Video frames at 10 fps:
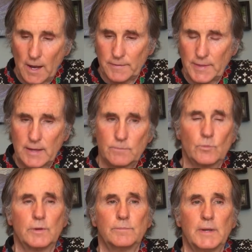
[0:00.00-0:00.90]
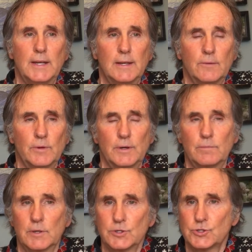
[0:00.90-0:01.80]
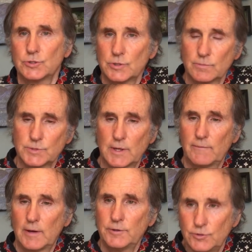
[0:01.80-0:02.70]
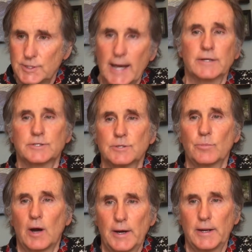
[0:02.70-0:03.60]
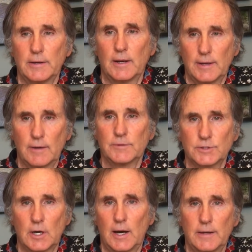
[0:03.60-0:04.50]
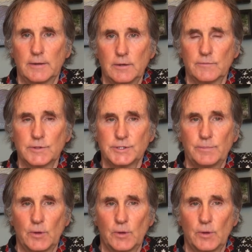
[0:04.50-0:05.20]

then would emerge in terms of how new texts are brought in and how they're taught at university.